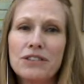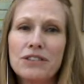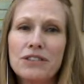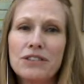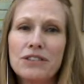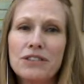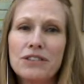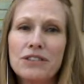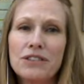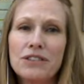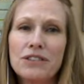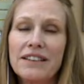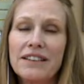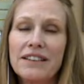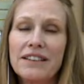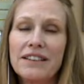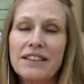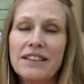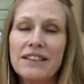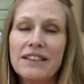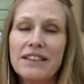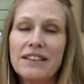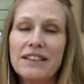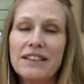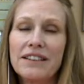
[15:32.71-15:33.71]
and they really
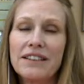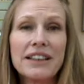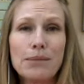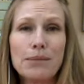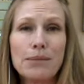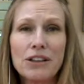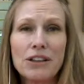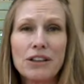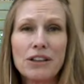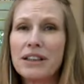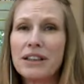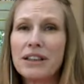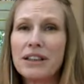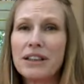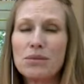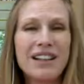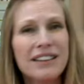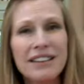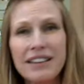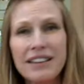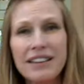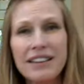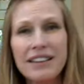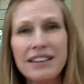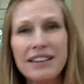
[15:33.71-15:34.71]
kept me going when I
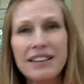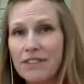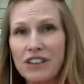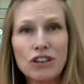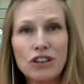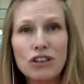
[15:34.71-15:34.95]
didn't have a